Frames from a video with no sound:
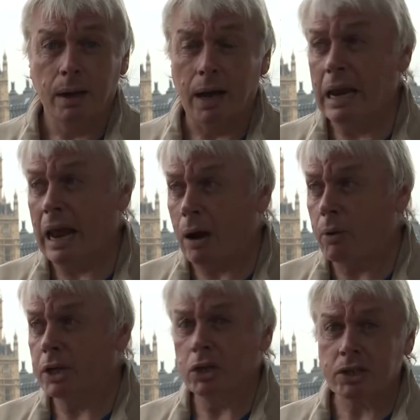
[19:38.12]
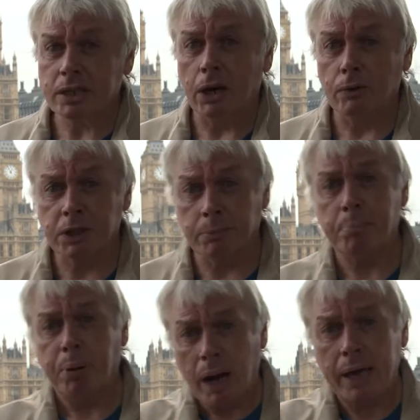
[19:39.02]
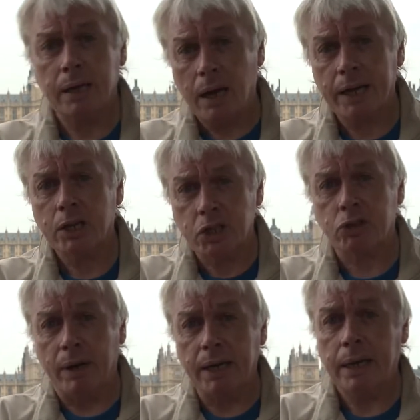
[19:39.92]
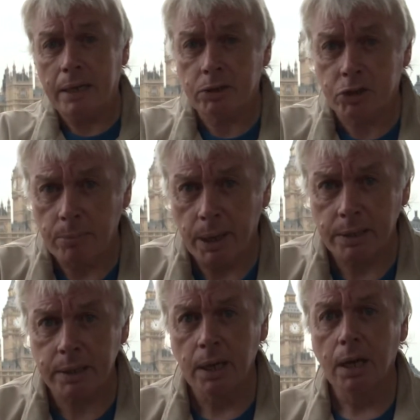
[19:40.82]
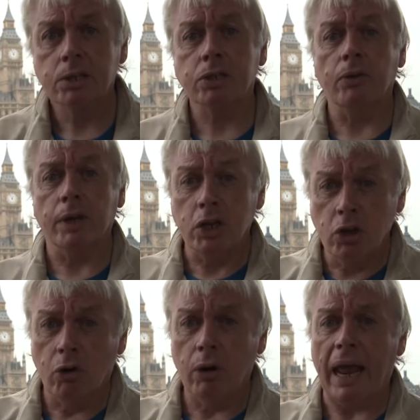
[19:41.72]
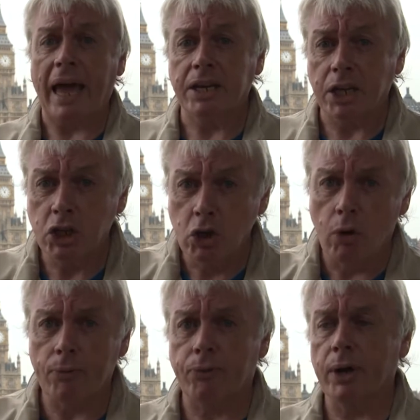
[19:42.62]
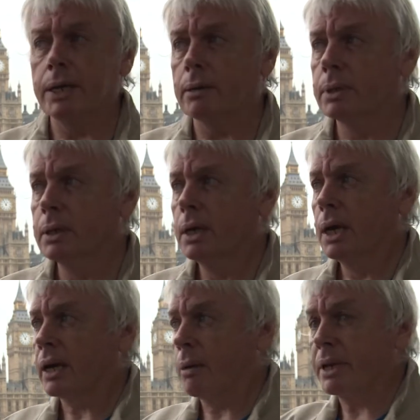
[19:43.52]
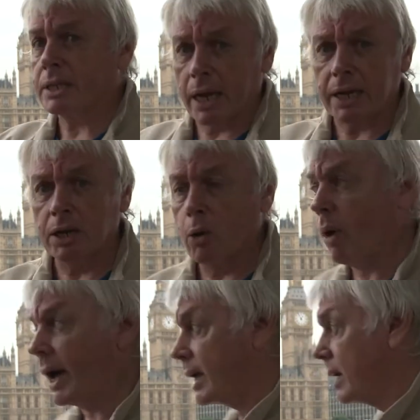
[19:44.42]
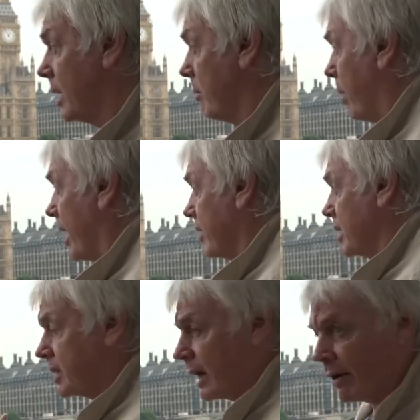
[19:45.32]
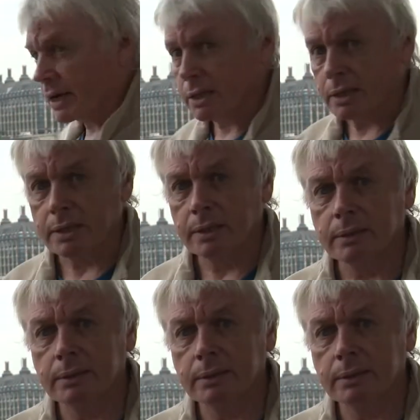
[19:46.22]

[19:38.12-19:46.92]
Allowing yourselves to be played like a stringed instrument so that your land and your freedom can be taken away by these characters.